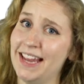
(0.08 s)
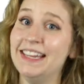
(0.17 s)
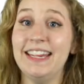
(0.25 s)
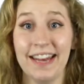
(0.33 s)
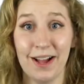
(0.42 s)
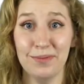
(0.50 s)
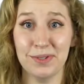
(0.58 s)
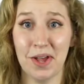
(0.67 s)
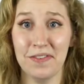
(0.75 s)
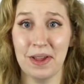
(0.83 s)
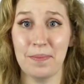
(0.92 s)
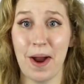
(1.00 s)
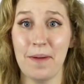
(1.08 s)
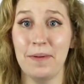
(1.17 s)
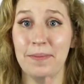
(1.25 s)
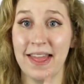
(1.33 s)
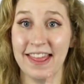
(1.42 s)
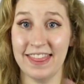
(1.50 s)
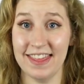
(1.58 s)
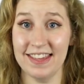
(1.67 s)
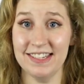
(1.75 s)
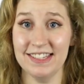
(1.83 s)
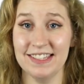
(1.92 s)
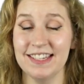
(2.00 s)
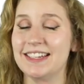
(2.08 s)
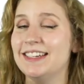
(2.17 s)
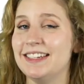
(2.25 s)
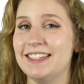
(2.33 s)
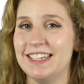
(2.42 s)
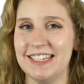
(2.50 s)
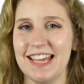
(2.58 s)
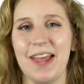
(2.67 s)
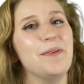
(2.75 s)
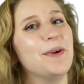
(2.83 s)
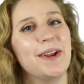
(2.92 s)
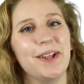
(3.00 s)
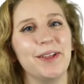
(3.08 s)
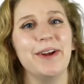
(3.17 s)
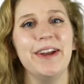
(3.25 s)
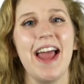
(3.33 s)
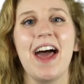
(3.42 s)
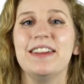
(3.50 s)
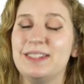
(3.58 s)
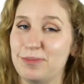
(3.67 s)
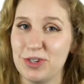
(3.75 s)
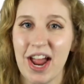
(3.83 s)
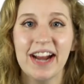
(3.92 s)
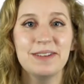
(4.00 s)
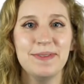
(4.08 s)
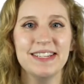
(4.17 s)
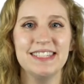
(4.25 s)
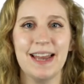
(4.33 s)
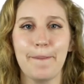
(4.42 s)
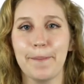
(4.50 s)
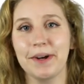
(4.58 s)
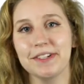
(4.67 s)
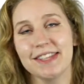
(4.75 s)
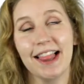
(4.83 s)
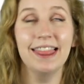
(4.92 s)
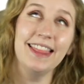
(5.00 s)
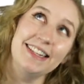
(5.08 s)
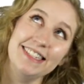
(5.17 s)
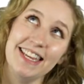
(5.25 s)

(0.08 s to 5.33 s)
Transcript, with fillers: Need help solving a problem like this? Today we're going to learn how to subtract mixed numbers. Let's